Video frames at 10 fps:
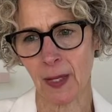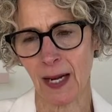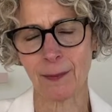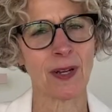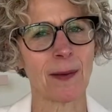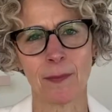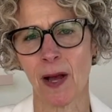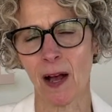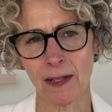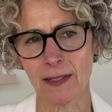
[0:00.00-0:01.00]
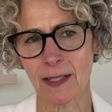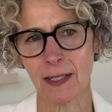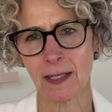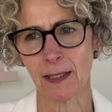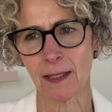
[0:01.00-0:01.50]
I'm
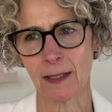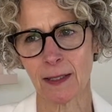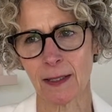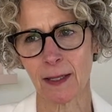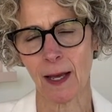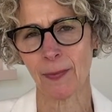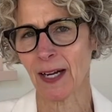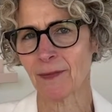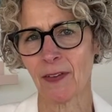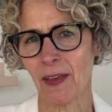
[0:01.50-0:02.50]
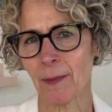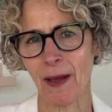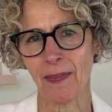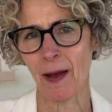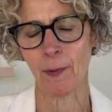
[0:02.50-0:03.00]
honestly, I'm gonna have to think
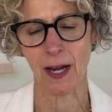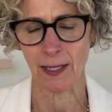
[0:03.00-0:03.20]
about that one.